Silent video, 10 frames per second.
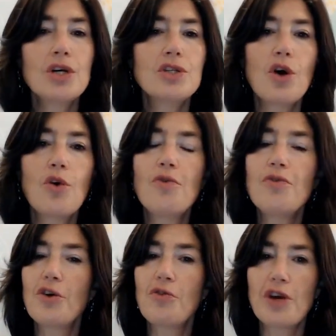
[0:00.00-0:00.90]
so
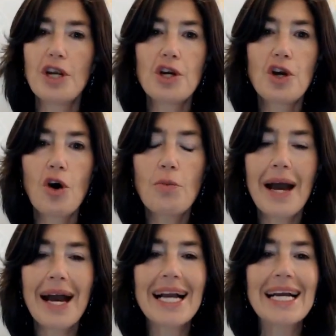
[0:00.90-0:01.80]
feel free to go
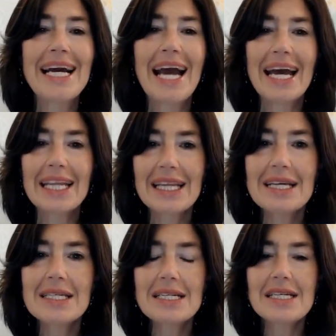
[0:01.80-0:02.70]
back and
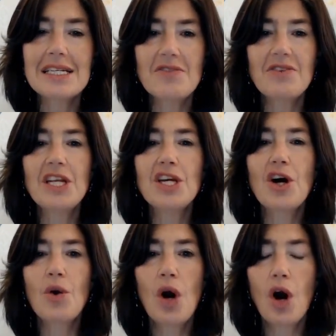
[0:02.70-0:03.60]
listen to this
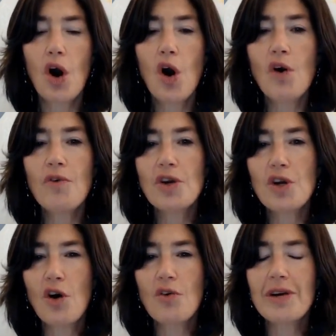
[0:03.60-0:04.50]
video over and
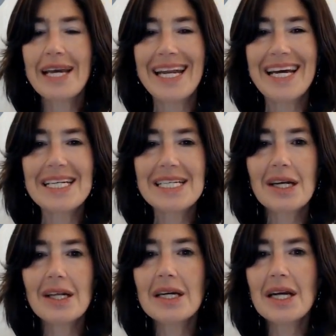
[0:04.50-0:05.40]
over again
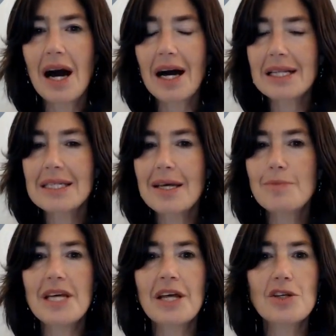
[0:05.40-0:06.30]
until the
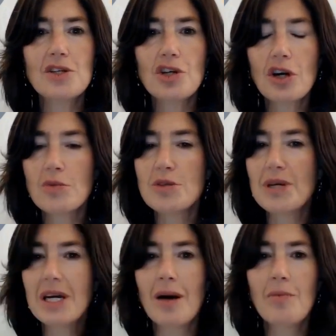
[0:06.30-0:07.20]
concepts and the terms
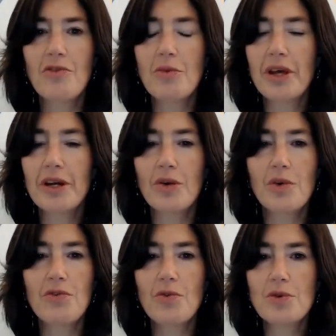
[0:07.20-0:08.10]
become familiar
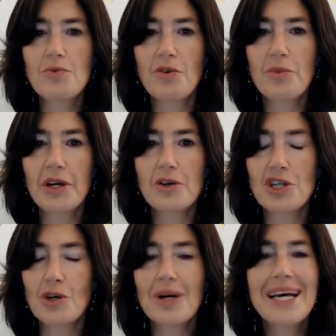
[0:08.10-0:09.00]

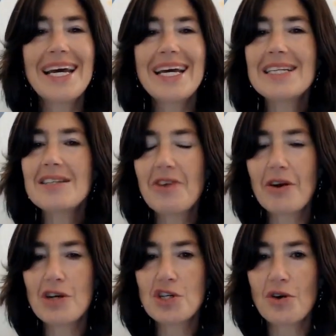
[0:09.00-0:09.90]
to you. It's a
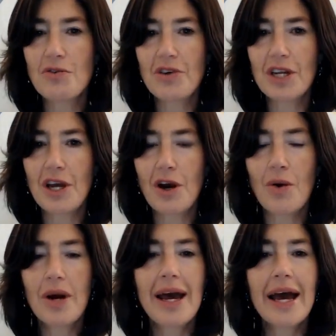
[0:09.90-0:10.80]
very short
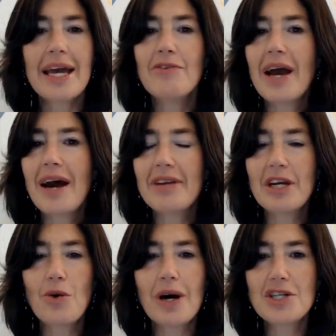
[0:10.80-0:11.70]
video. If you have
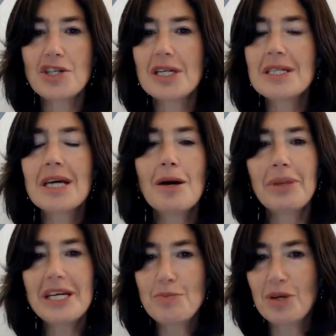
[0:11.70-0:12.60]
any questions,
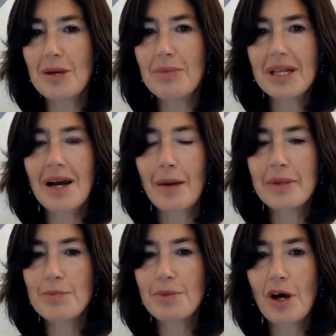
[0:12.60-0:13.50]
please put them in the
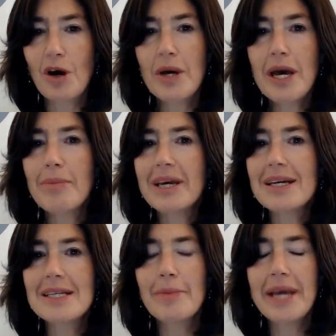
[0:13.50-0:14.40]
comments below,
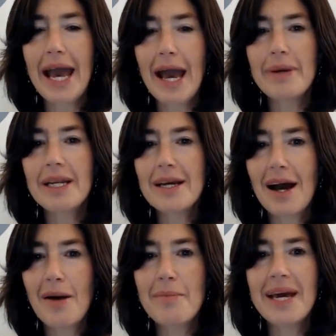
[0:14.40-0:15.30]
because I'll be happy to
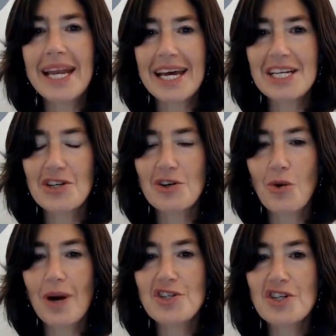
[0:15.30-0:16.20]
come and answer your
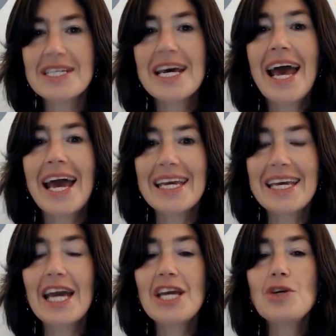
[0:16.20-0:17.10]
questions and
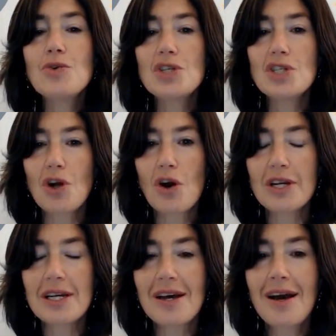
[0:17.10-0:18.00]
get you
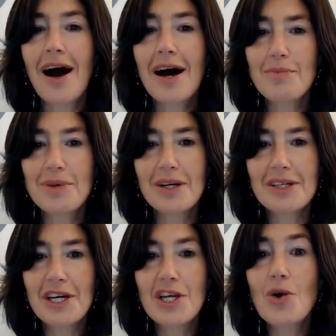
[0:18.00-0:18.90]
started on
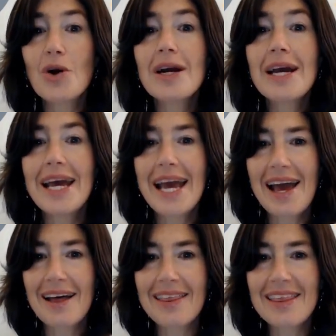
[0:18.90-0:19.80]
building your
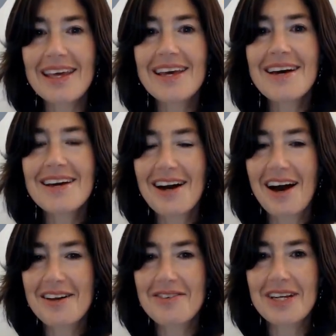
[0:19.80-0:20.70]
healthy,
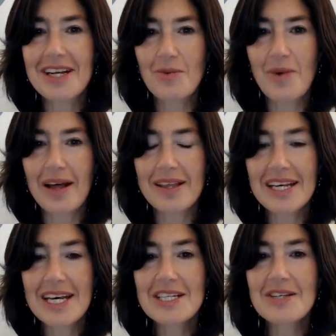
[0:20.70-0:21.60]
confident wealth.
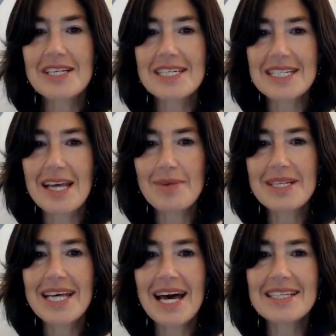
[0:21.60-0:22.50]
So this is Debbie
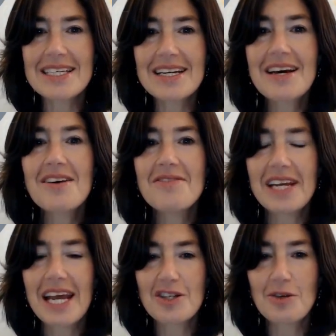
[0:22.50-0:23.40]
Sasson,
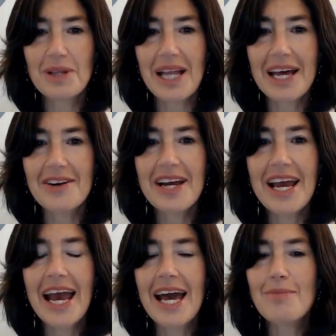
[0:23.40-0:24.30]
financial planner
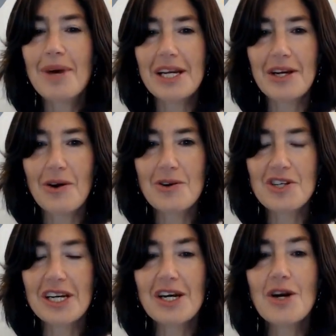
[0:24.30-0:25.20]
and money
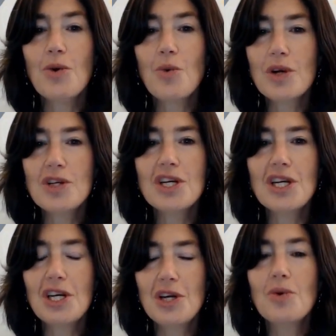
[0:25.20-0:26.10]
coaching,
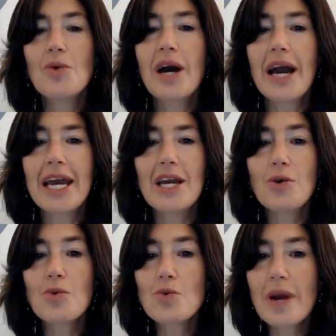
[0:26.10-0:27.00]
wishing you a
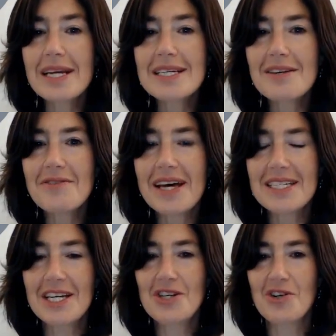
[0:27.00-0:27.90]
great
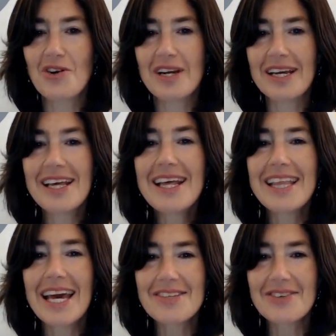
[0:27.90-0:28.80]
investing journey.
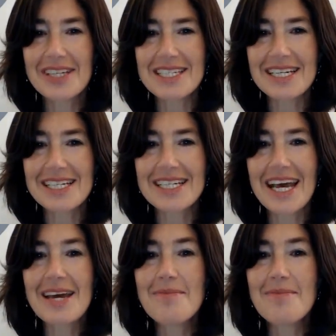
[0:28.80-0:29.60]
Thanks for listening today.